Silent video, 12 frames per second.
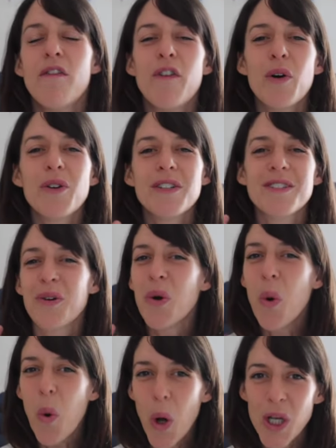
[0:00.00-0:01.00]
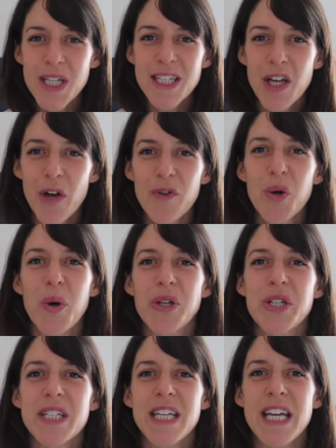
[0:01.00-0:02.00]
Focus on quality over
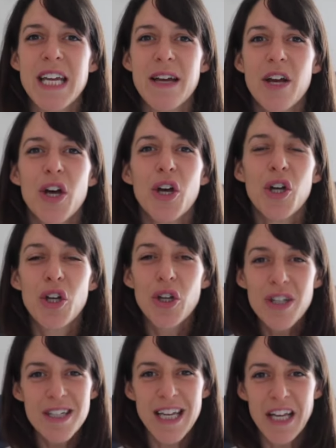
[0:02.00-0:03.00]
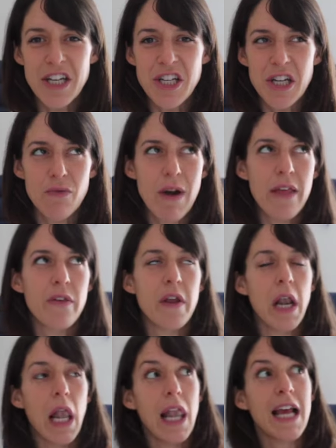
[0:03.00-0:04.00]
quantity, good attention rather
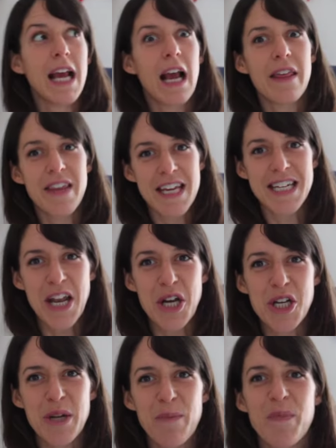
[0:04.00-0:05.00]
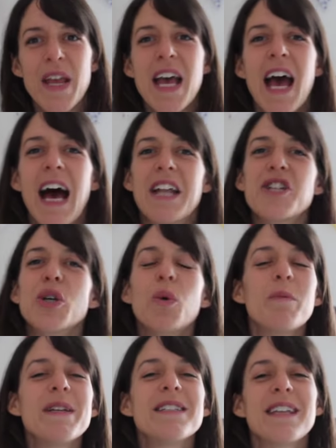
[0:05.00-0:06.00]
than link the attention, and you
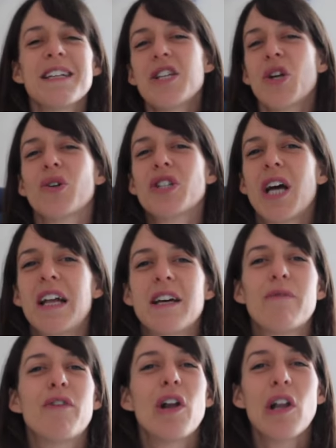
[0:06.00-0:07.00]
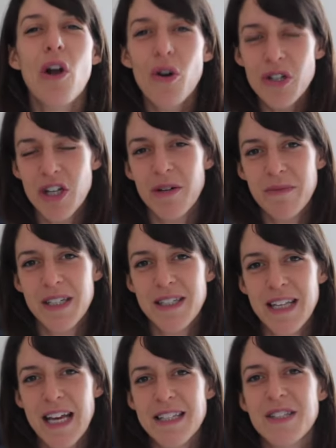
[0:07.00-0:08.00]
will be setting your child up for long-term
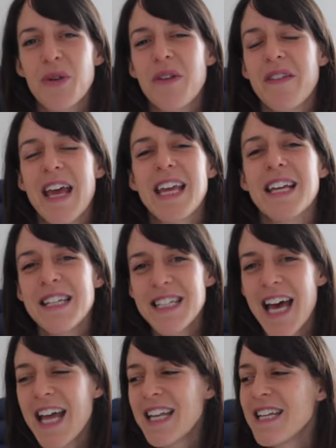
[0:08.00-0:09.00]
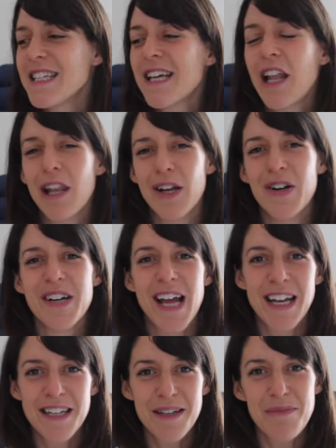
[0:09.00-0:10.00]
success so that they can attend, learn
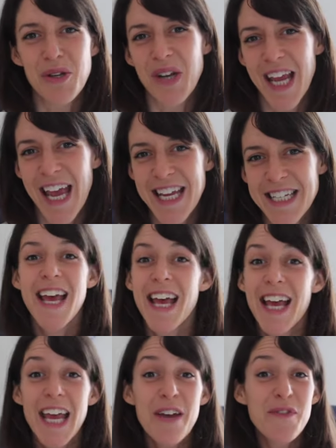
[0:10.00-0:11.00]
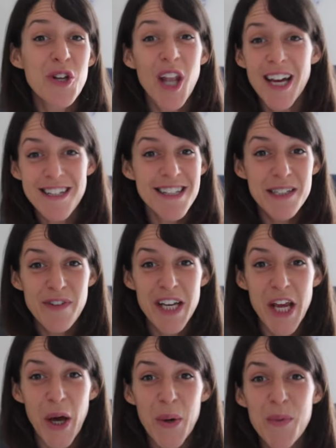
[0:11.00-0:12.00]
and communicate. If you liked this
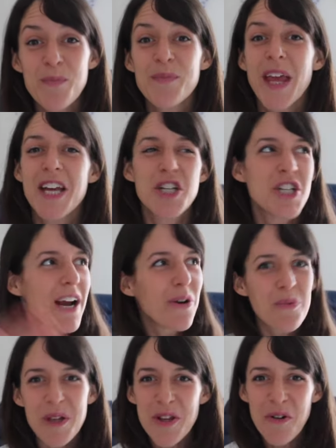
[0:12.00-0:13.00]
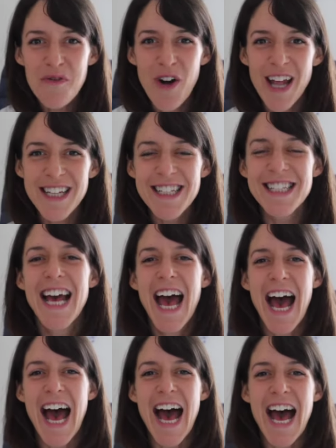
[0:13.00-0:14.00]
video, share it with your friends
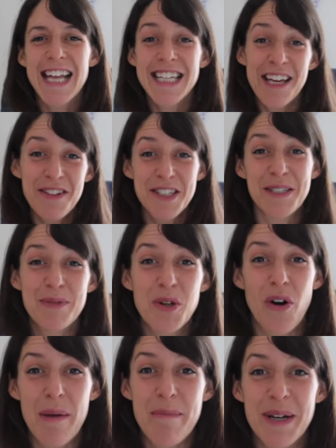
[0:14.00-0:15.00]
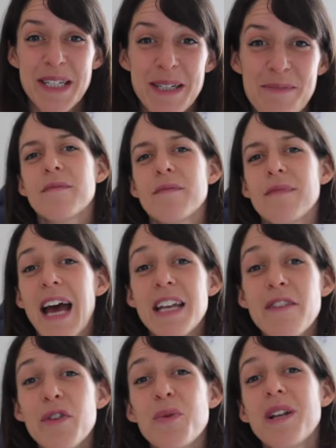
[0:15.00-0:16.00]
and hit the subscribe button. And
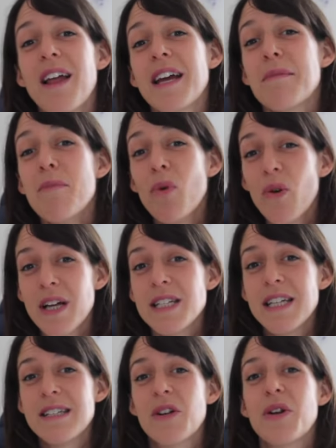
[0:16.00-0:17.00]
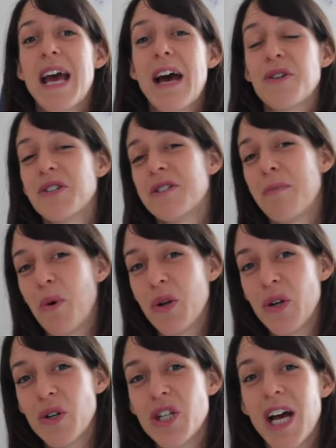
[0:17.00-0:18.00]
if you would like more ideas on how to support
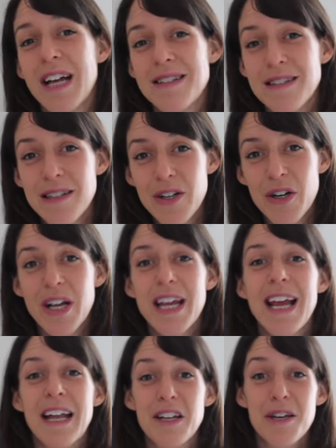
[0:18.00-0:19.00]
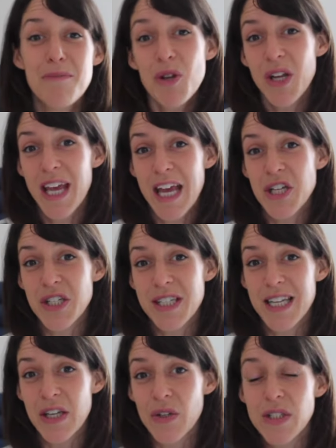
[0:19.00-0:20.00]
your child's learning and communication
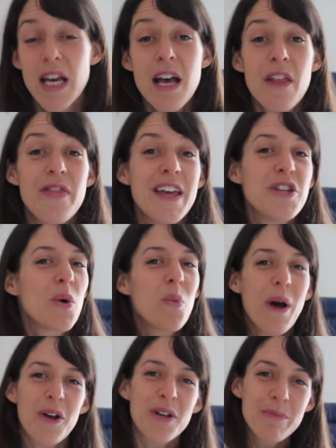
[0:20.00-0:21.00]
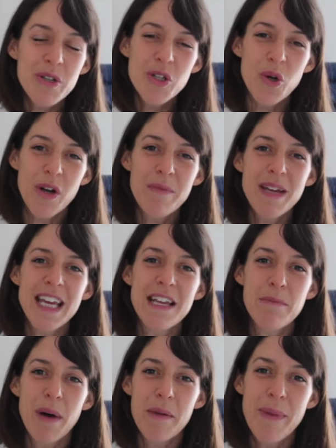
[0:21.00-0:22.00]
skills, then you're welcome to join me
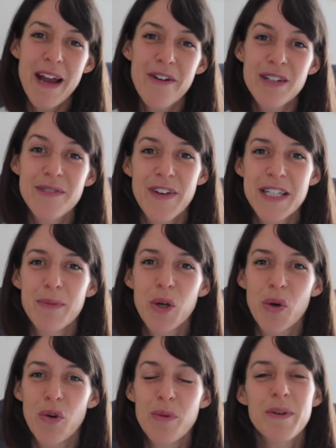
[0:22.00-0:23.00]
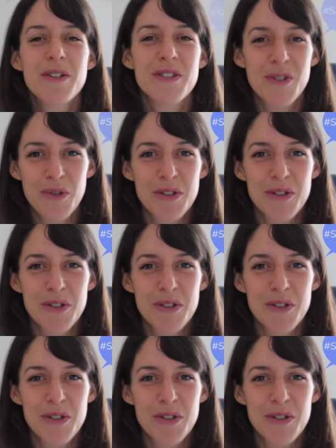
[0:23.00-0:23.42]
in my parents' Facebook group, Salt